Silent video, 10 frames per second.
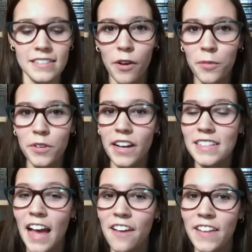Well, I hope you guys
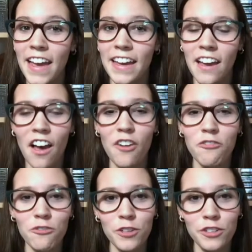have a
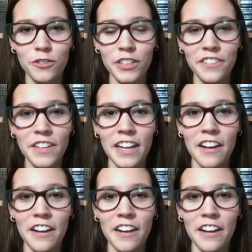wonderful evening,